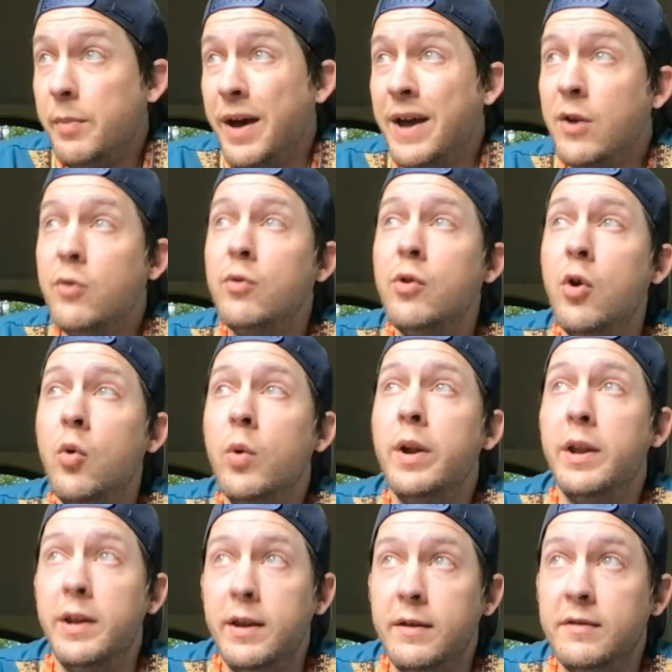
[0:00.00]
I don't know
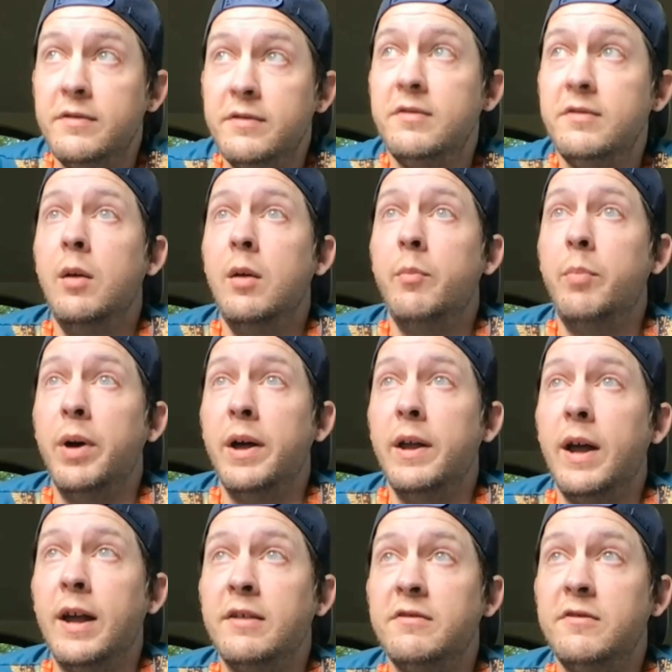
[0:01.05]
what it is,
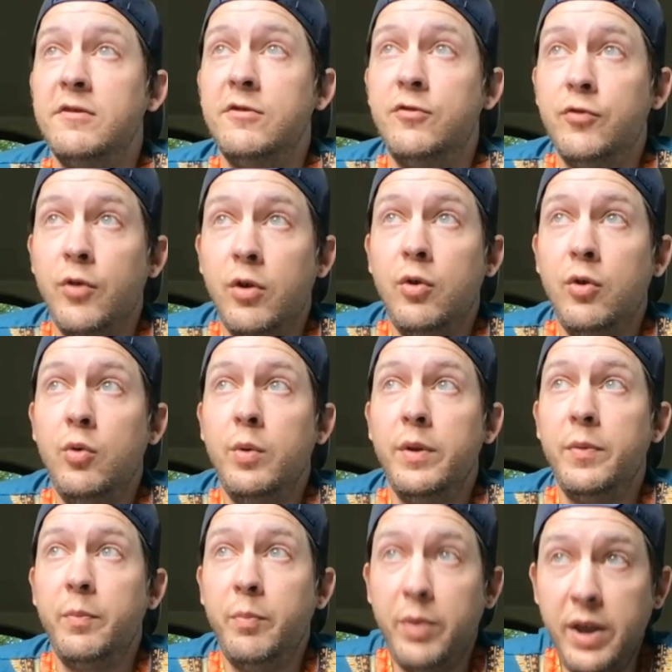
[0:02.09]
but I struggle
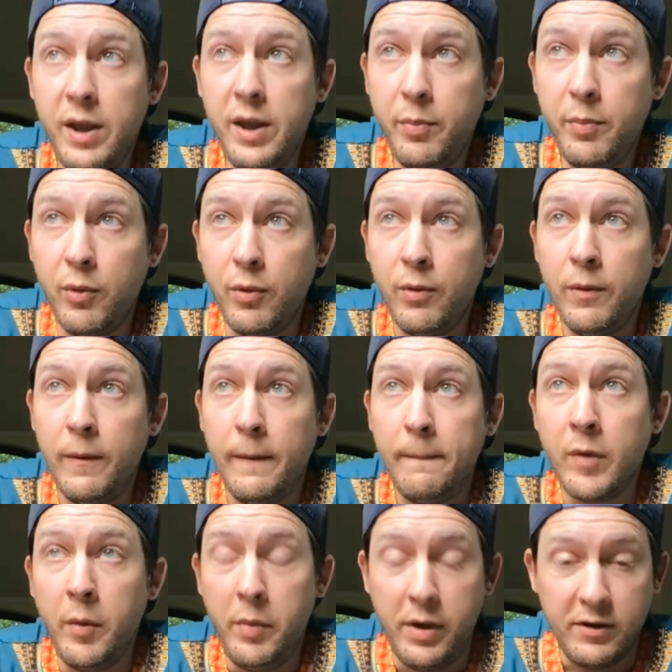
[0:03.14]
with people
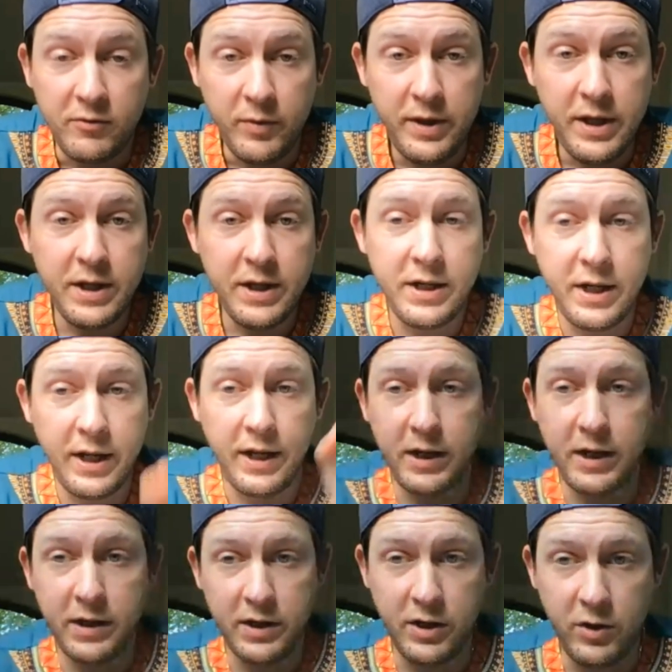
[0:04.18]
because we can
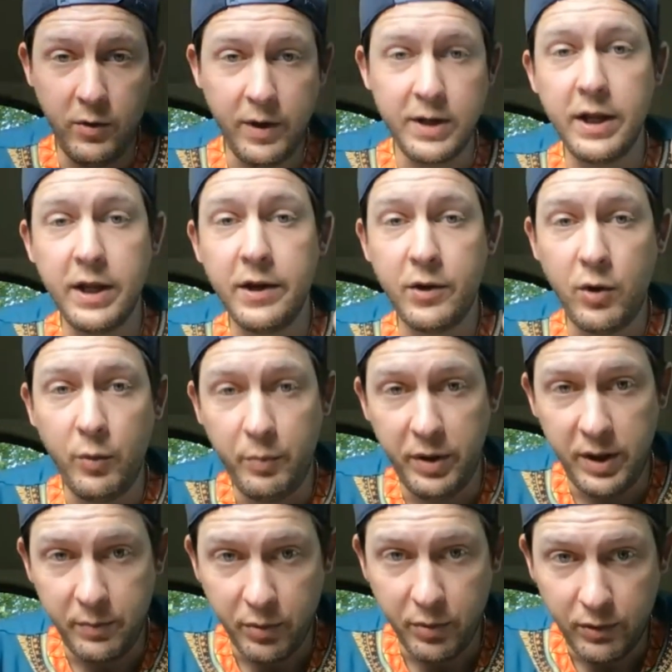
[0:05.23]
take two identical
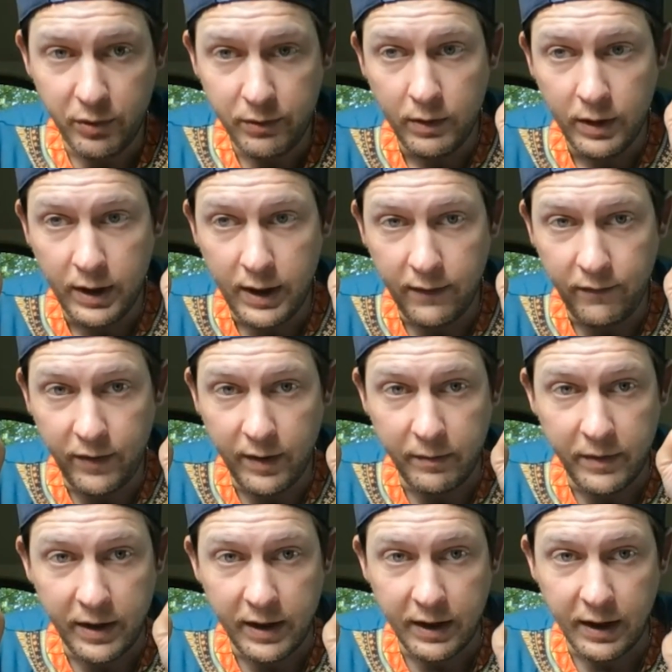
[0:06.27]
people, give
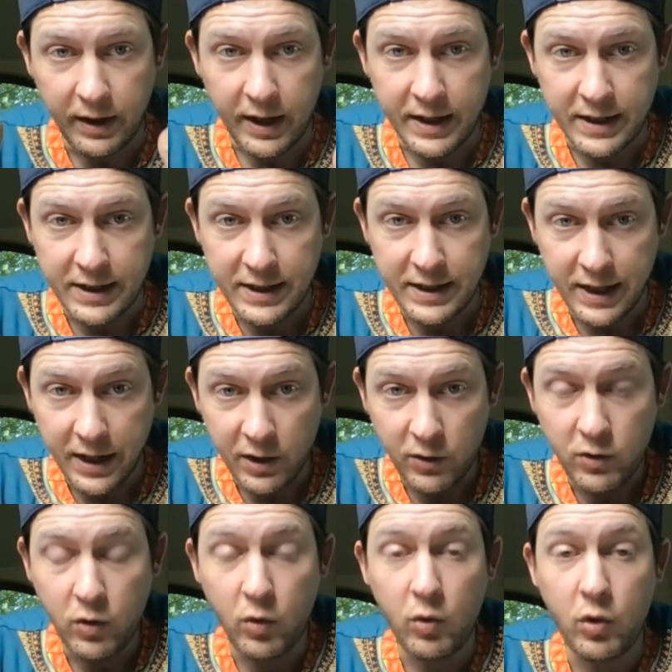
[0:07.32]
them the
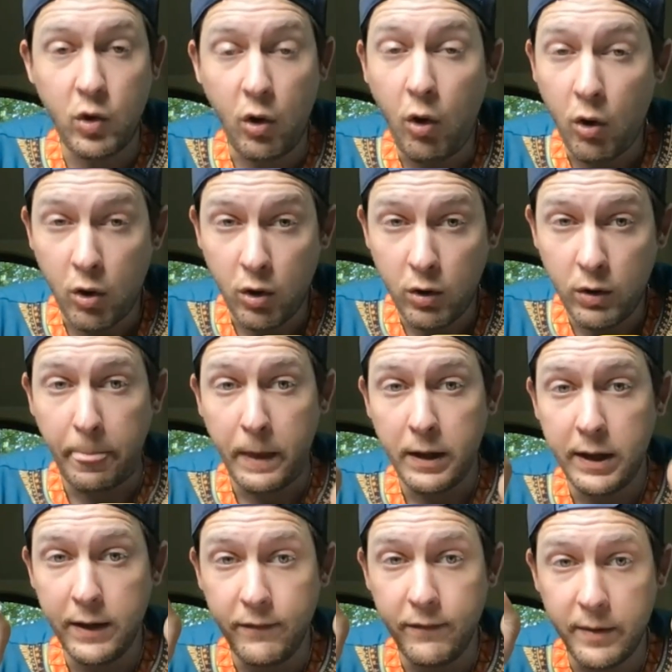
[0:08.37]
identical call,
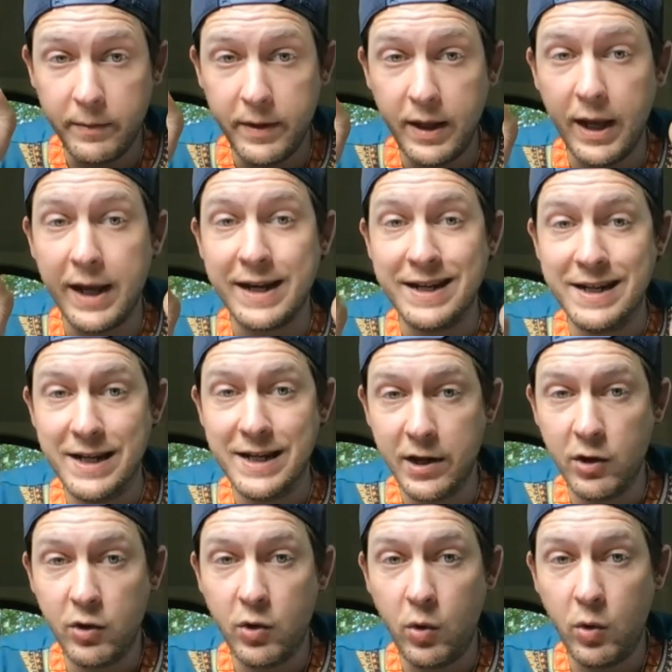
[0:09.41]
give them the
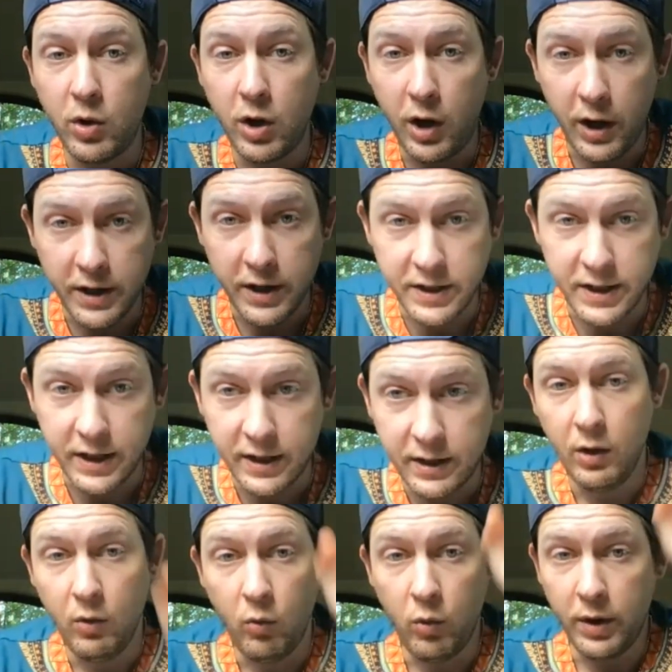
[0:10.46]
identical content.
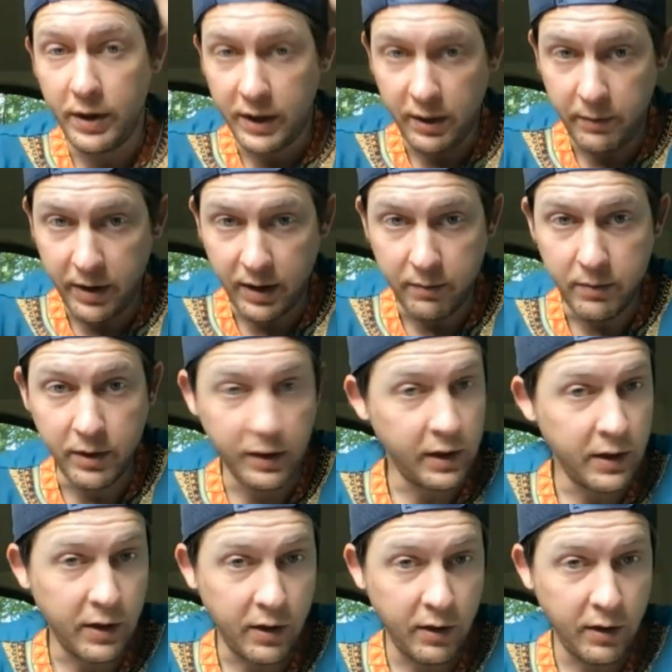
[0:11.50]
One can make $1
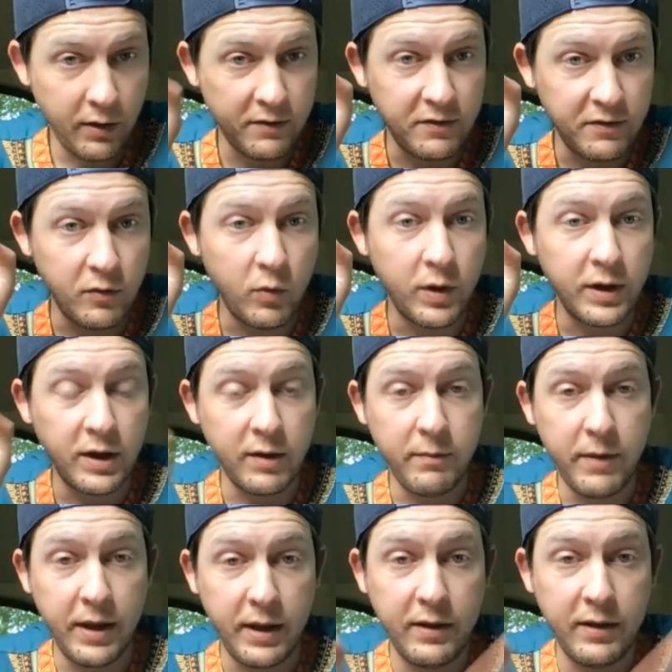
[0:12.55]
million and one can
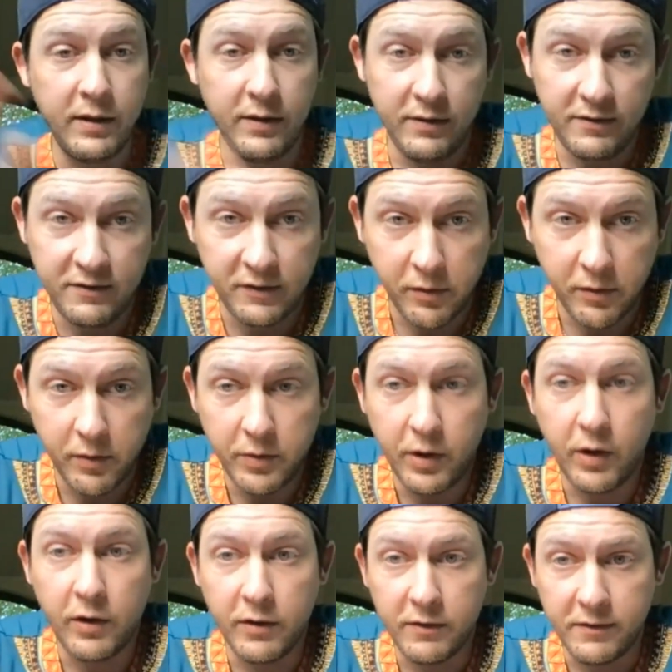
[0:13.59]
make
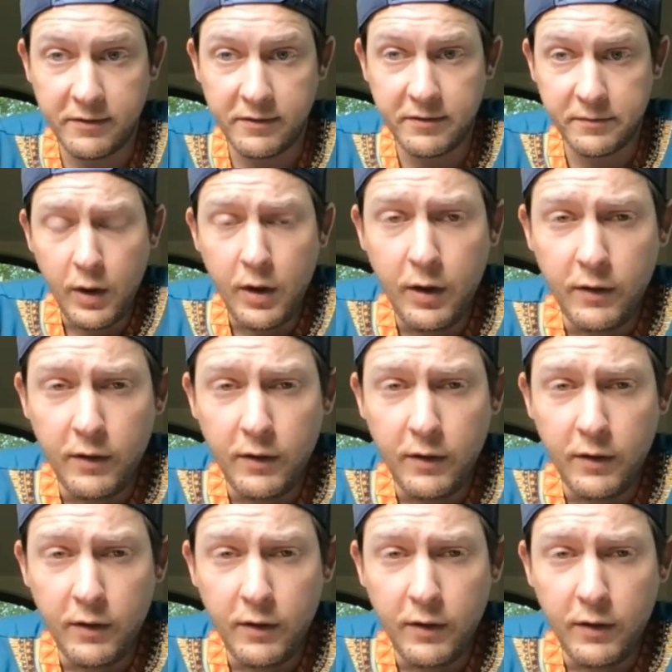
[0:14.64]
$0.